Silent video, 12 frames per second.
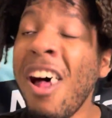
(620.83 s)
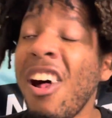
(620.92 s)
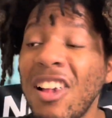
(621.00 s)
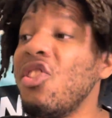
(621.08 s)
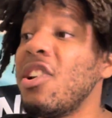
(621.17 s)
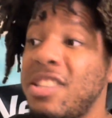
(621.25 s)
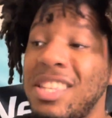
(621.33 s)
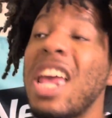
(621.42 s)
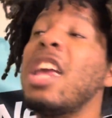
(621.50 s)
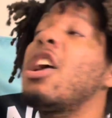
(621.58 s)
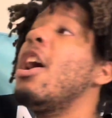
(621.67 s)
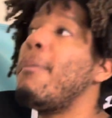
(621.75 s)
unless they
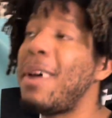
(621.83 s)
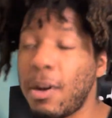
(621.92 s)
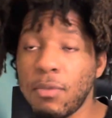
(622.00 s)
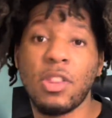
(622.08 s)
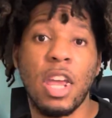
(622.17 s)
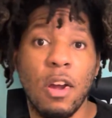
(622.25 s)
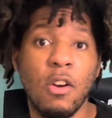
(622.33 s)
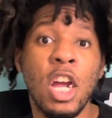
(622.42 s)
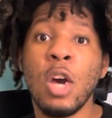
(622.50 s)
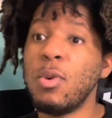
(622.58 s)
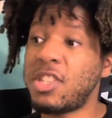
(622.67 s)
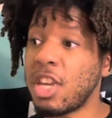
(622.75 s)
come out there
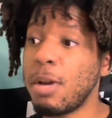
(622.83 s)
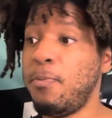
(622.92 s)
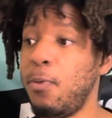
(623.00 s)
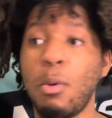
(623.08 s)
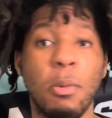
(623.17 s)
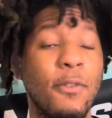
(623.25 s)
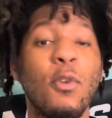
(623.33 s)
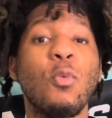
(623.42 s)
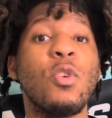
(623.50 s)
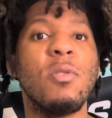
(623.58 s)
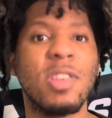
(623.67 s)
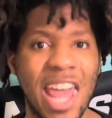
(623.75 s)
with some form of a
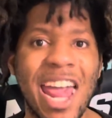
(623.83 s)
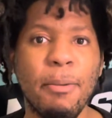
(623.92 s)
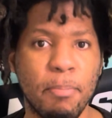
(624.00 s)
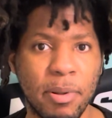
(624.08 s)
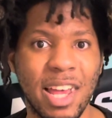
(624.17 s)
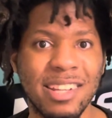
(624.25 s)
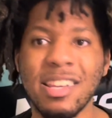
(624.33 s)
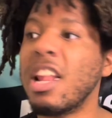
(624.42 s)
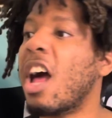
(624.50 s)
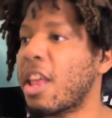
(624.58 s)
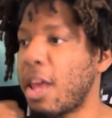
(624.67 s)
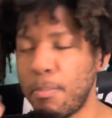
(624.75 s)
real game plan to
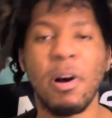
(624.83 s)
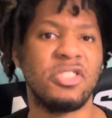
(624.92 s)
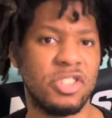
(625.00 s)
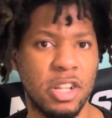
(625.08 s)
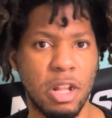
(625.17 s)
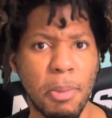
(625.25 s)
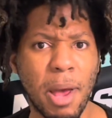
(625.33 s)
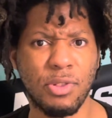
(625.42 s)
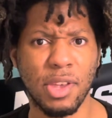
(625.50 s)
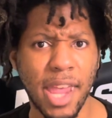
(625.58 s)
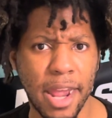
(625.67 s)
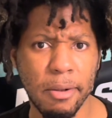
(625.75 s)
not get punched in the mouth
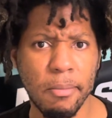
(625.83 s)
again.